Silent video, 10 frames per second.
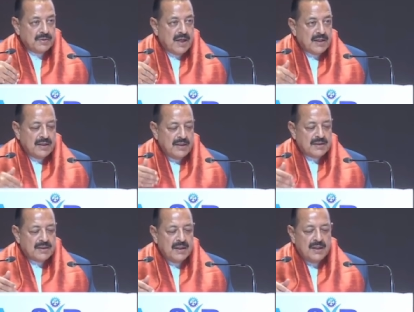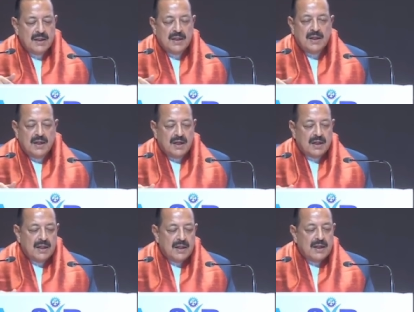So that is a
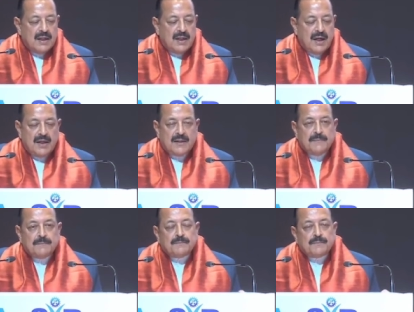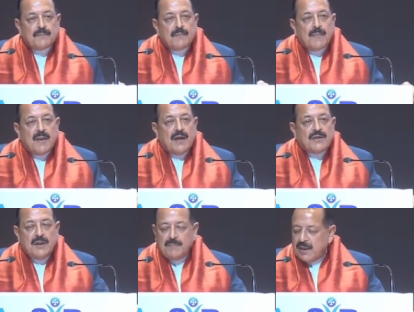great
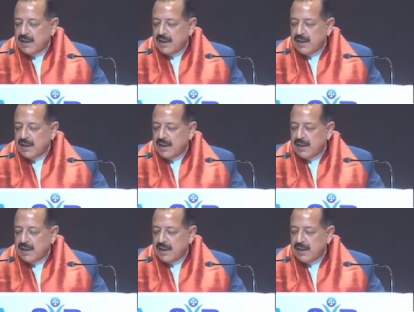achievement.